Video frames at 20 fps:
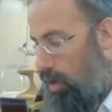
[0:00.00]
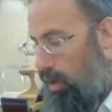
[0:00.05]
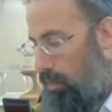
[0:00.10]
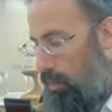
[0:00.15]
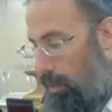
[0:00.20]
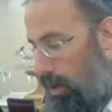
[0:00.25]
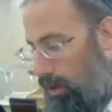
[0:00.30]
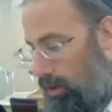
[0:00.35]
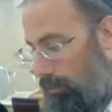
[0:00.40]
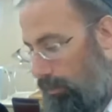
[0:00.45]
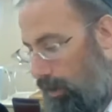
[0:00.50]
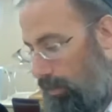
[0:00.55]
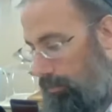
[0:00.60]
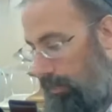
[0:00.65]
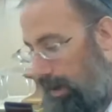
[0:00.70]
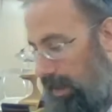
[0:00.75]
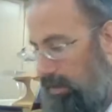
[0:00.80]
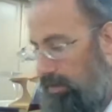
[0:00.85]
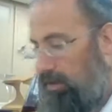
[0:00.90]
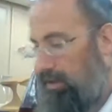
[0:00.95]

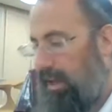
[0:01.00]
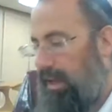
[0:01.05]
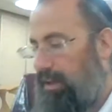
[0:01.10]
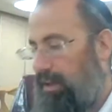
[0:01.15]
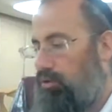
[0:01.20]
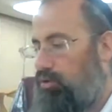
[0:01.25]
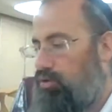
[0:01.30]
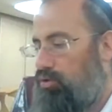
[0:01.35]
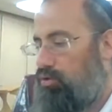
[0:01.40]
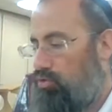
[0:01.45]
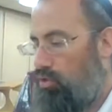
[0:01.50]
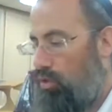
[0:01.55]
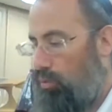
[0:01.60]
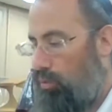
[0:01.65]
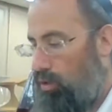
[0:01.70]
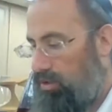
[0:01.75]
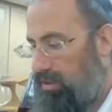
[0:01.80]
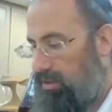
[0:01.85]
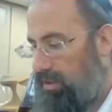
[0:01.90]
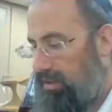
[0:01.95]
Will get you to draw
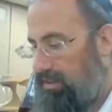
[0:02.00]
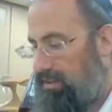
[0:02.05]
water.